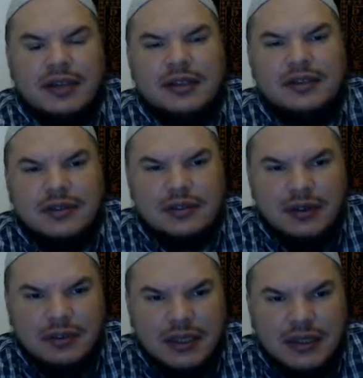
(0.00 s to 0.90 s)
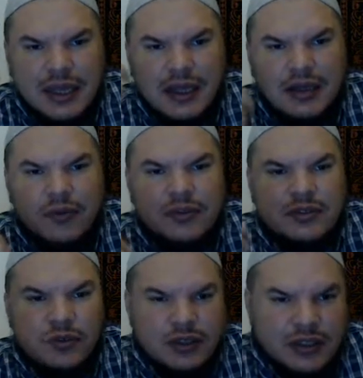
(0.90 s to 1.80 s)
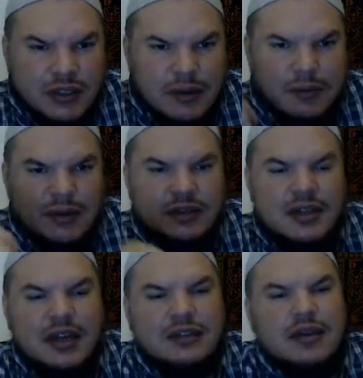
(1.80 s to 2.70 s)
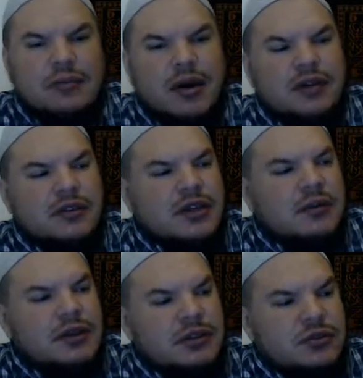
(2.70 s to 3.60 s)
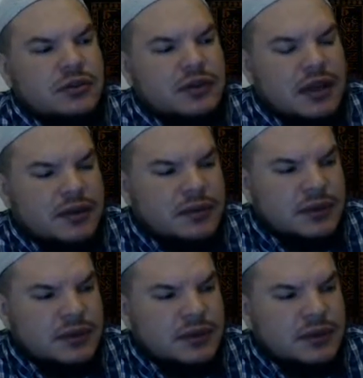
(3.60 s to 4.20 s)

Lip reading: and this is something that was within their personality prior to coming to Islam.